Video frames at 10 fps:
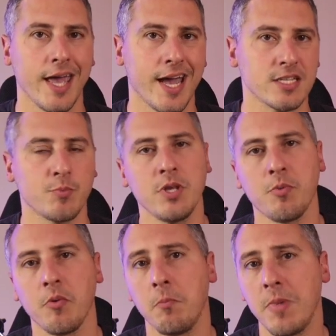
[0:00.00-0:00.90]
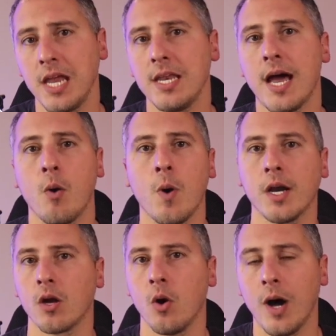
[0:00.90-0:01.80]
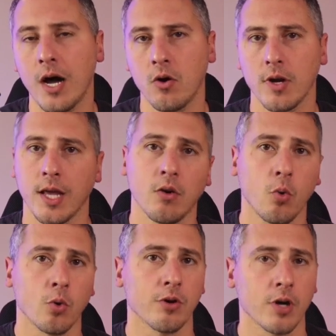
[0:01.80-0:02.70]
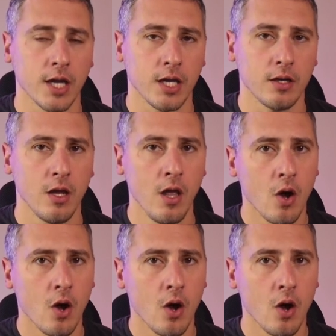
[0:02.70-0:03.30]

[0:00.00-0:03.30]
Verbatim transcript: as people may not want to go out and order in,